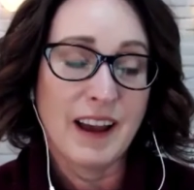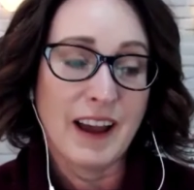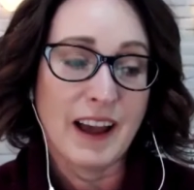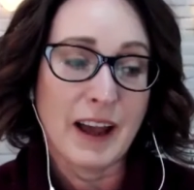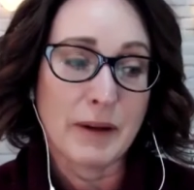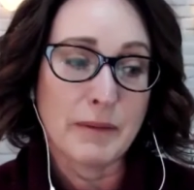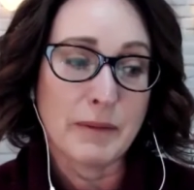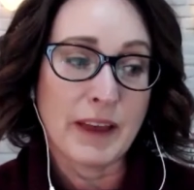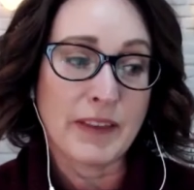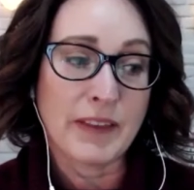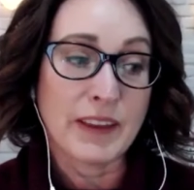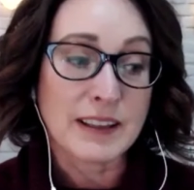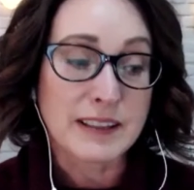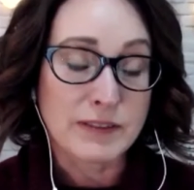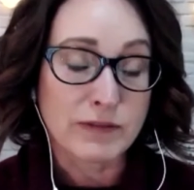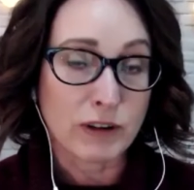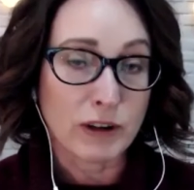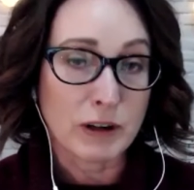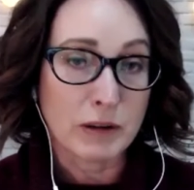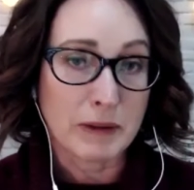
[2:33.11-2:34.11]
And that's
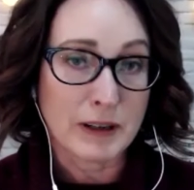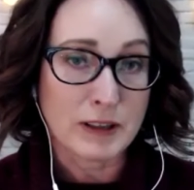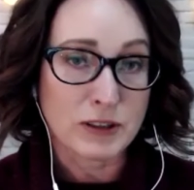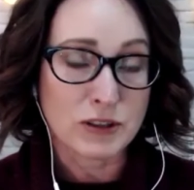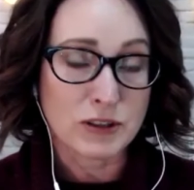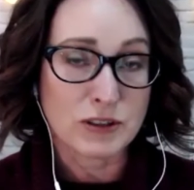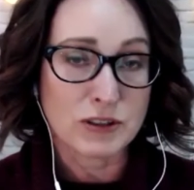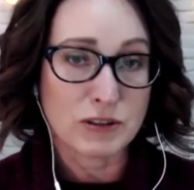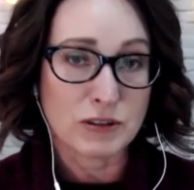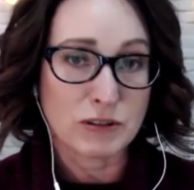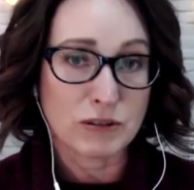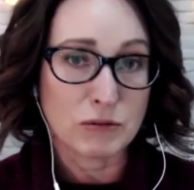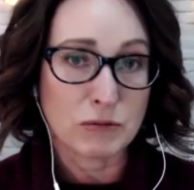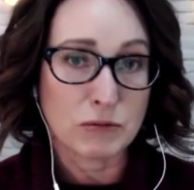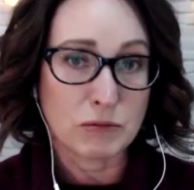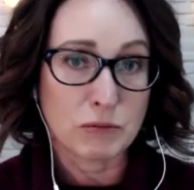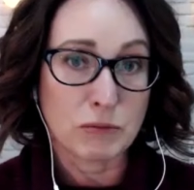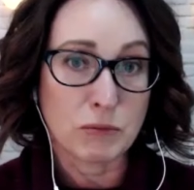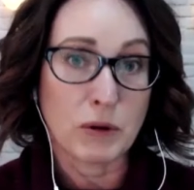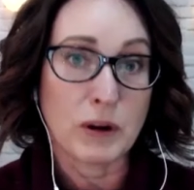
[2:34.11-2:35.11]
very much
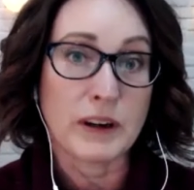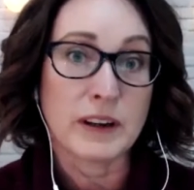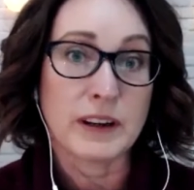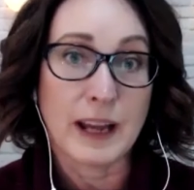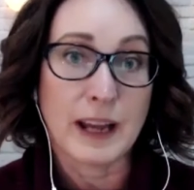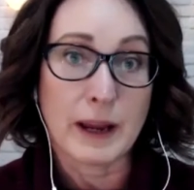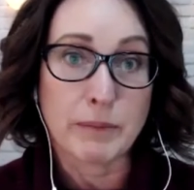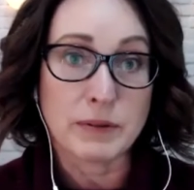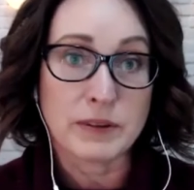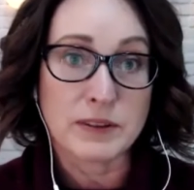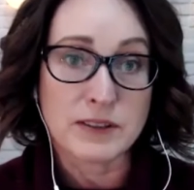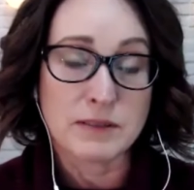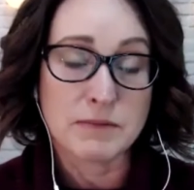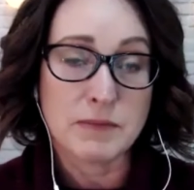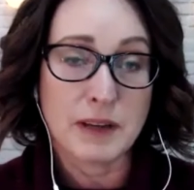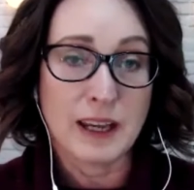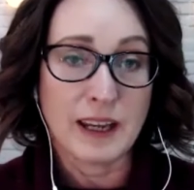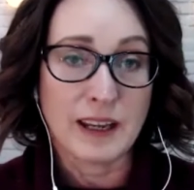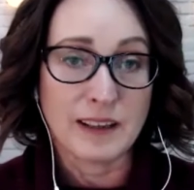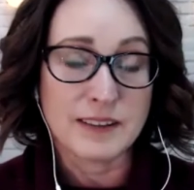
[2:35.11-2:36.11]
what had happened to
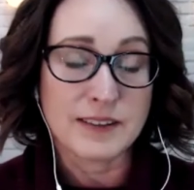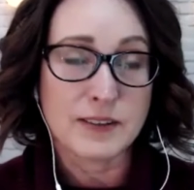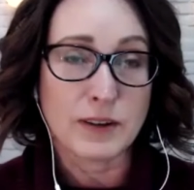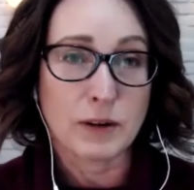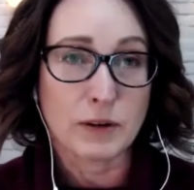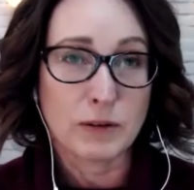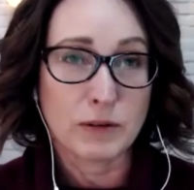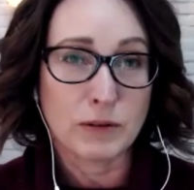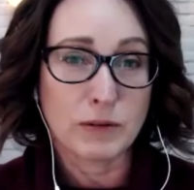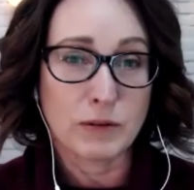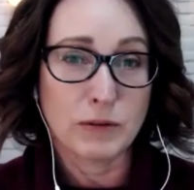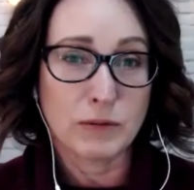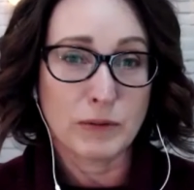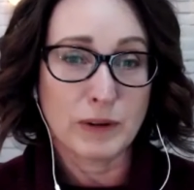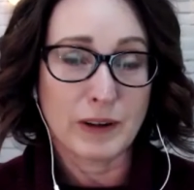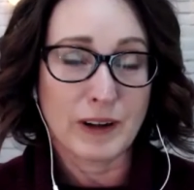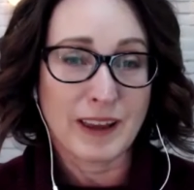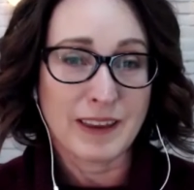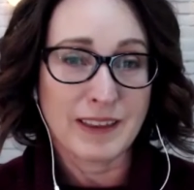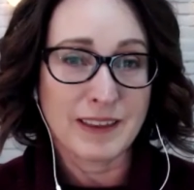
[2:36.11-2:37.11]
me. So
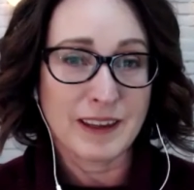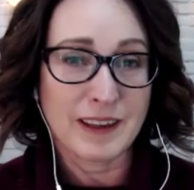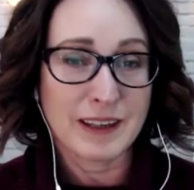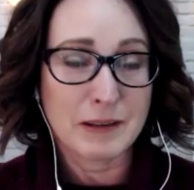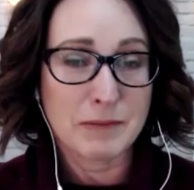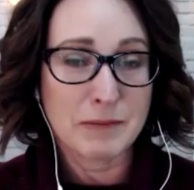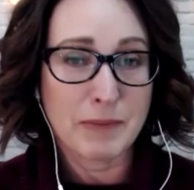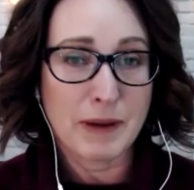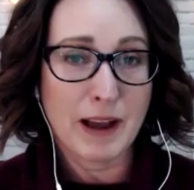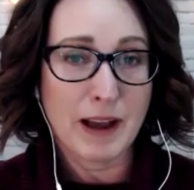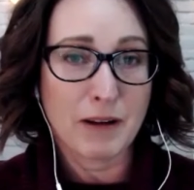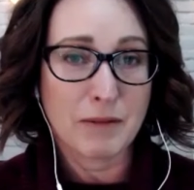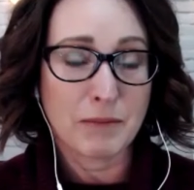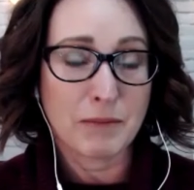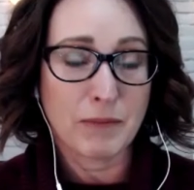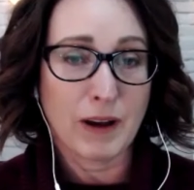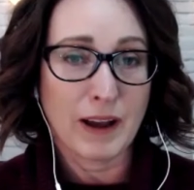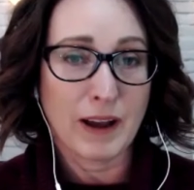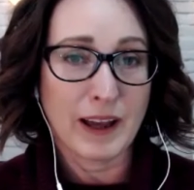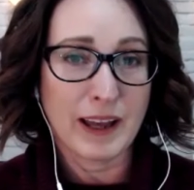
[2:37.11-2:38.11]
when I think about
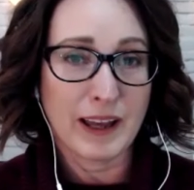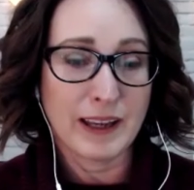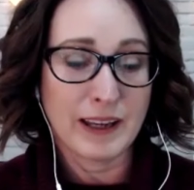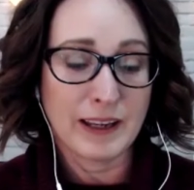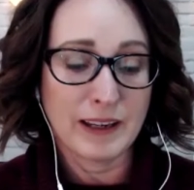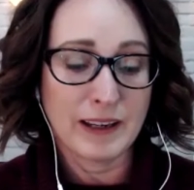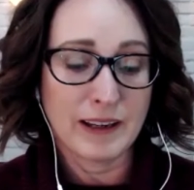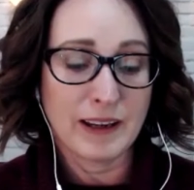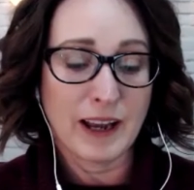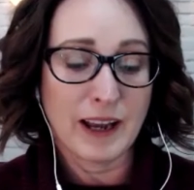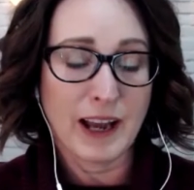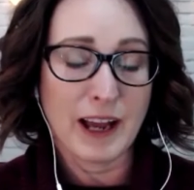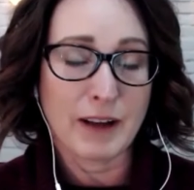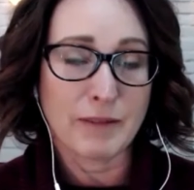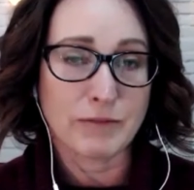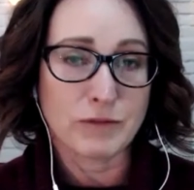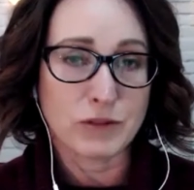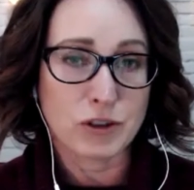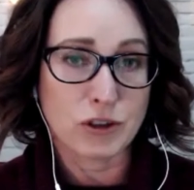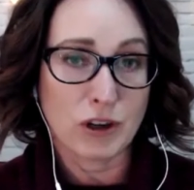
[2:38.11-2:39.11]
my
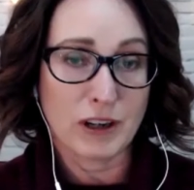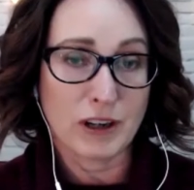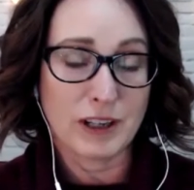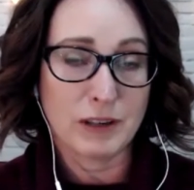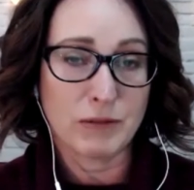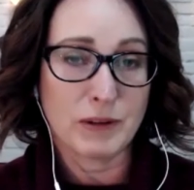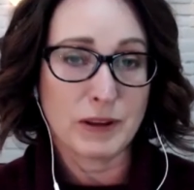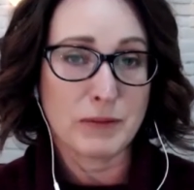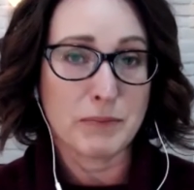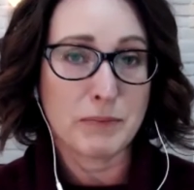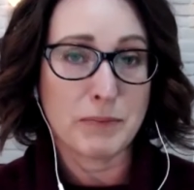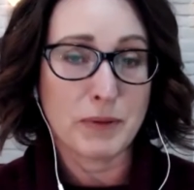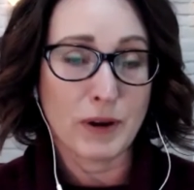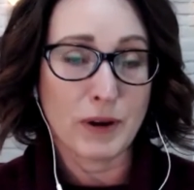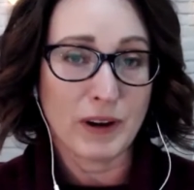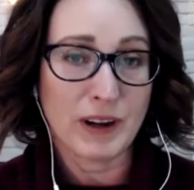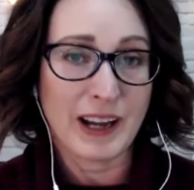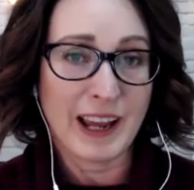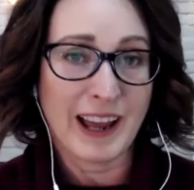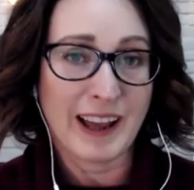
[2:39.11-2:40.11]
journey with
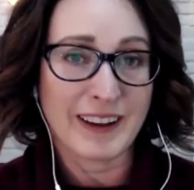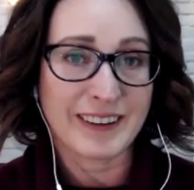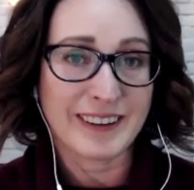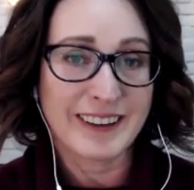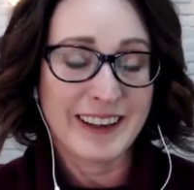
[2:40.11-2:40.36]
burnout,